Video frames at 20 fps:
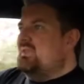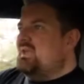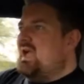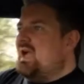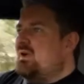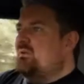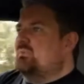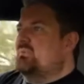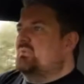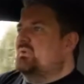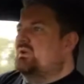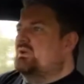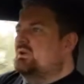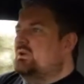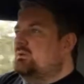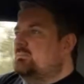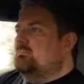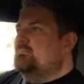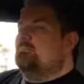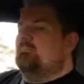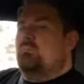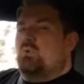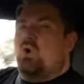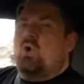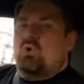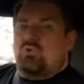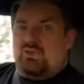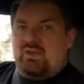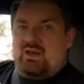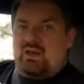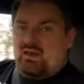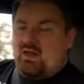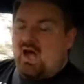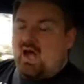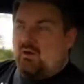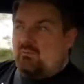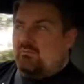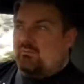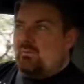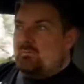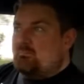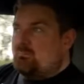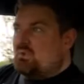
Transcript: have more than enough